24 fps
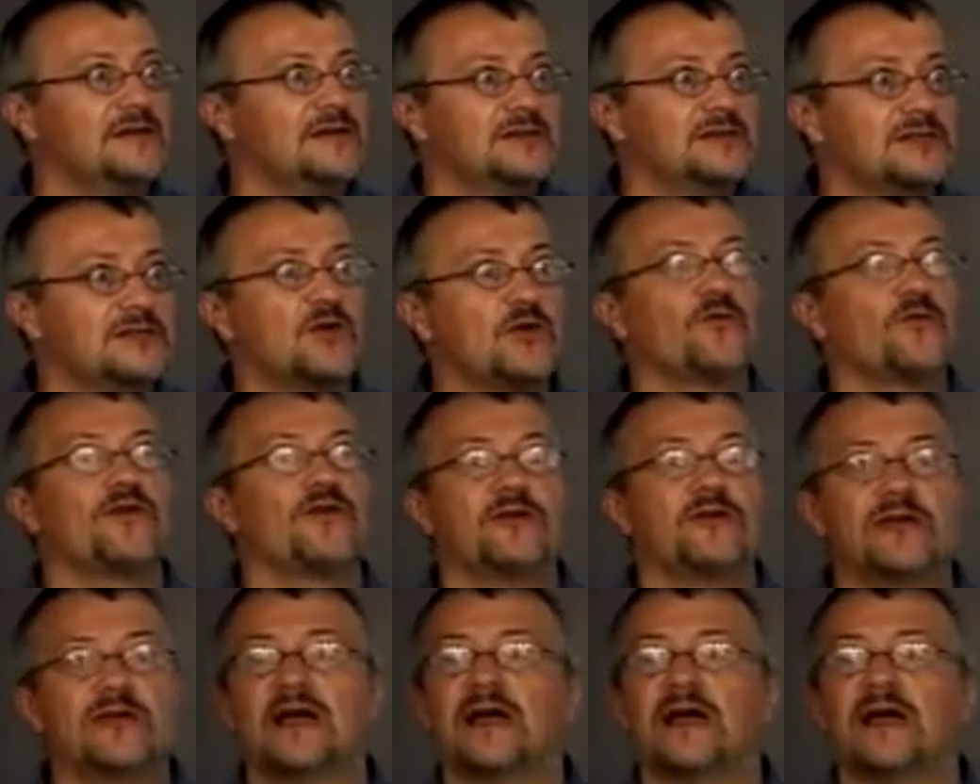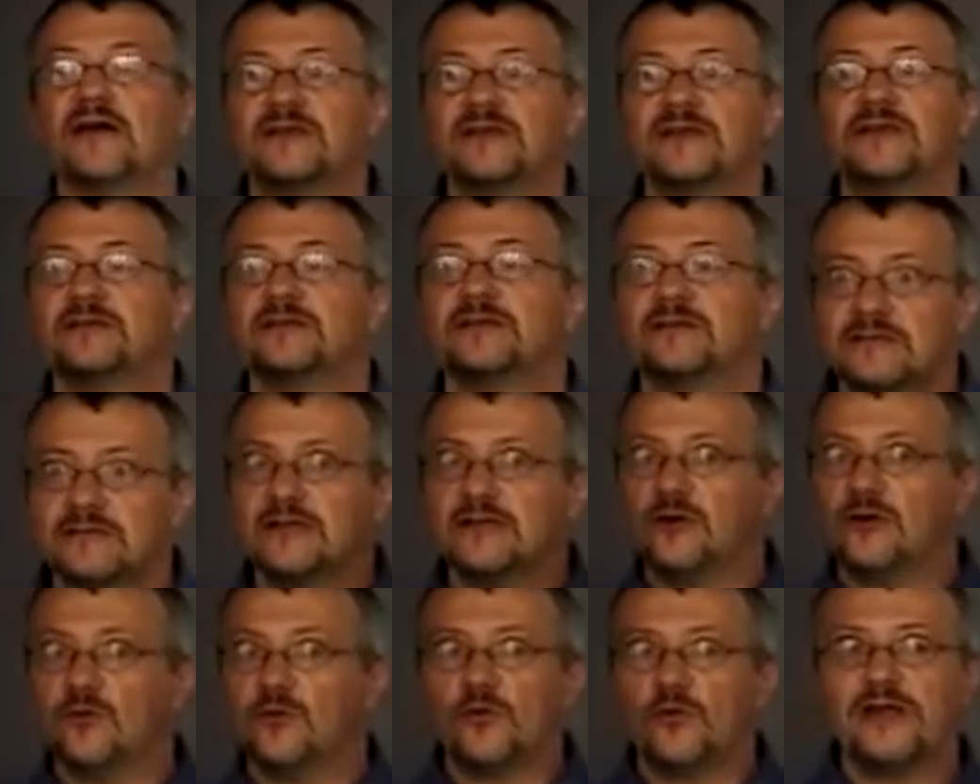So very often, you
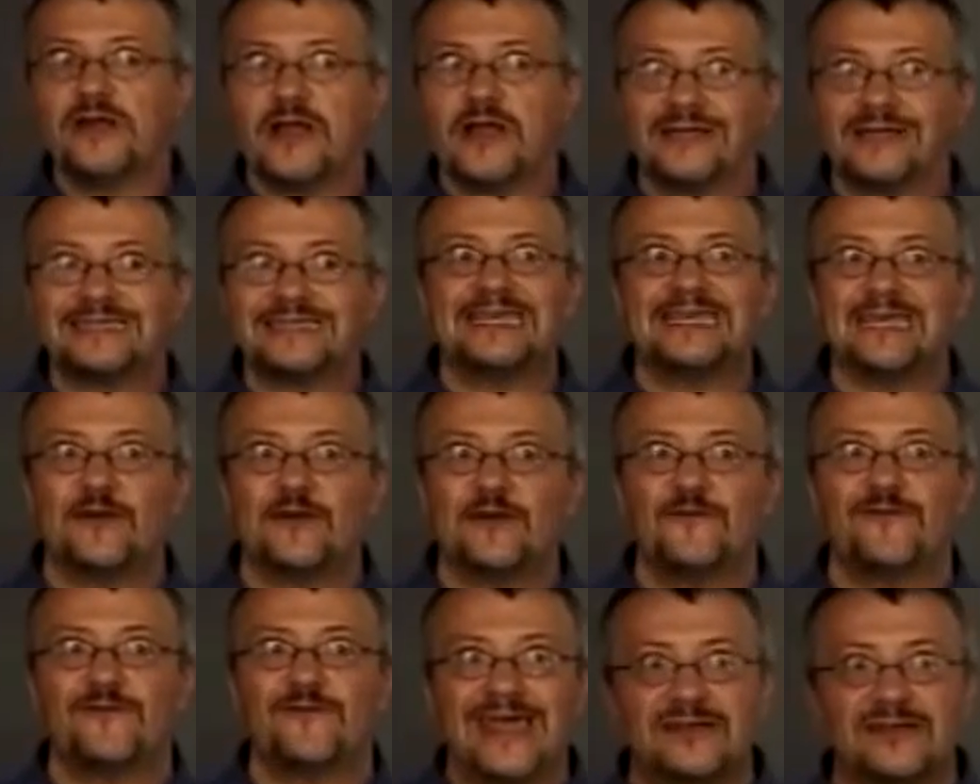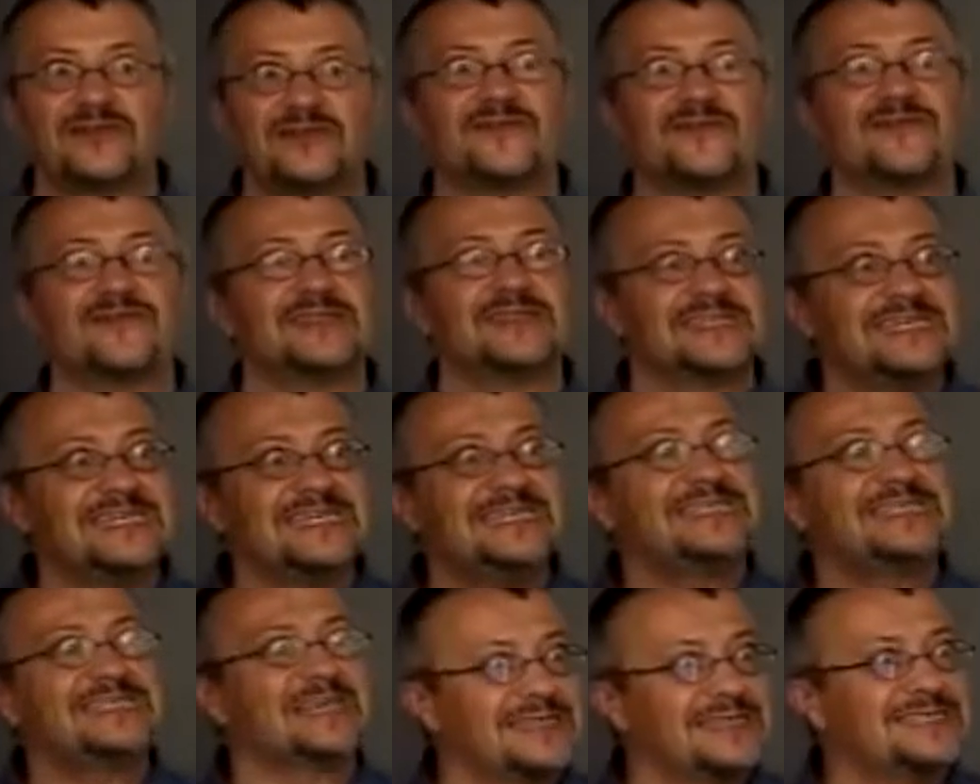know, we're not taking advantage of the
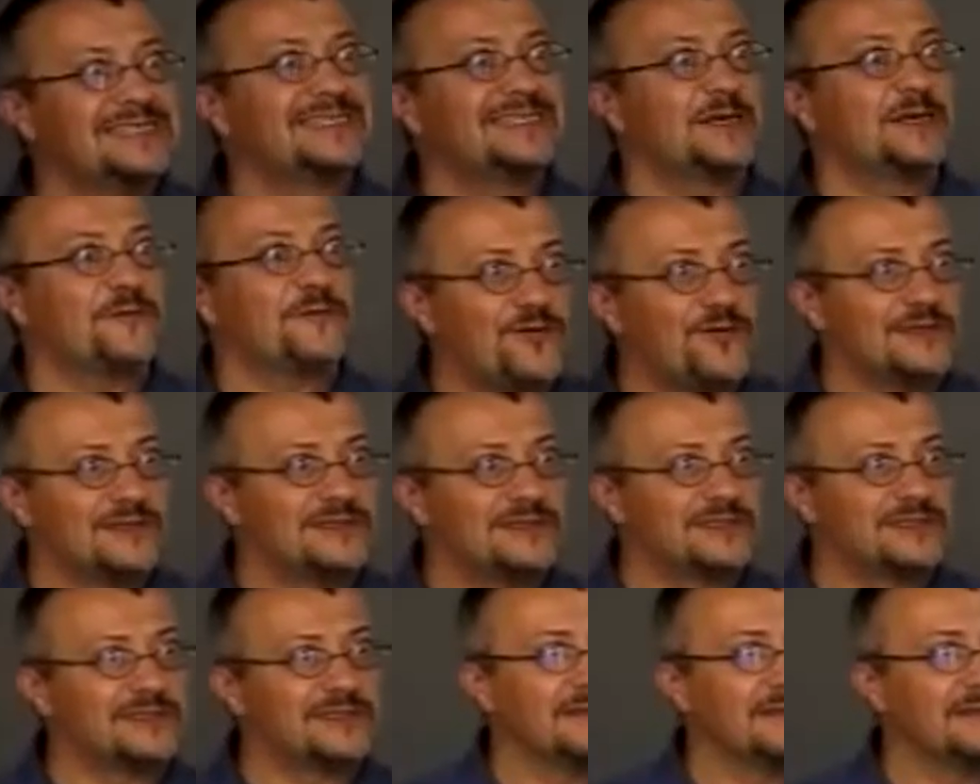seed size difference